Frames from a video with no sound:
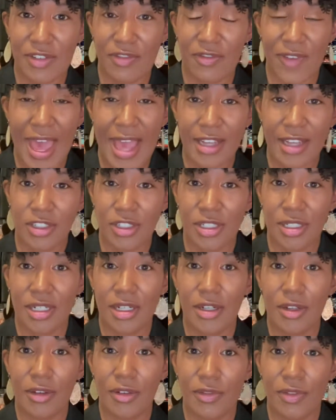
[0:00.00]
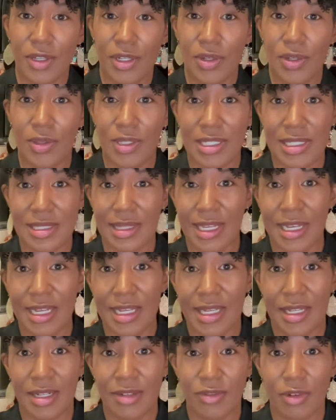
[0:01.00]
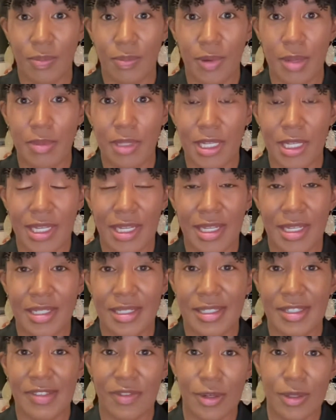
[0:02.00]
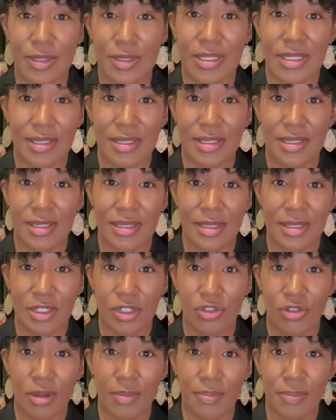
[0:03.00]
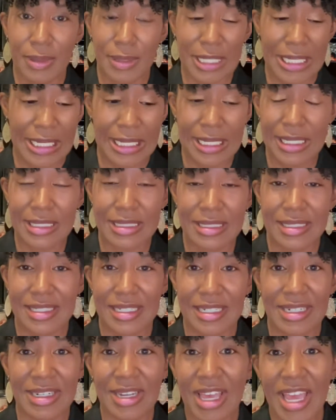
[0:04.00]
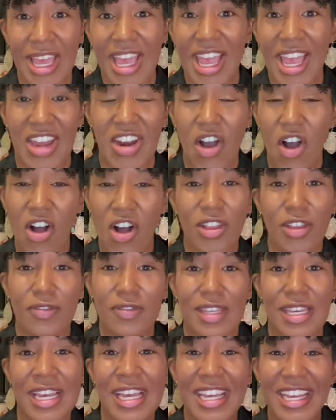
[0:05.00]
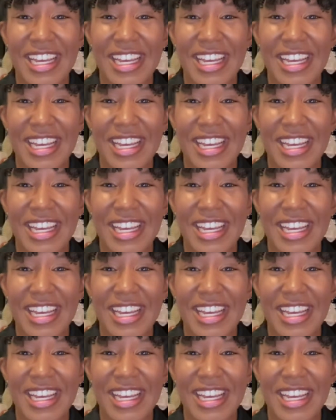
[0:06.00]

faction of these Lincoln Republicans versus the Trumplicans and all of the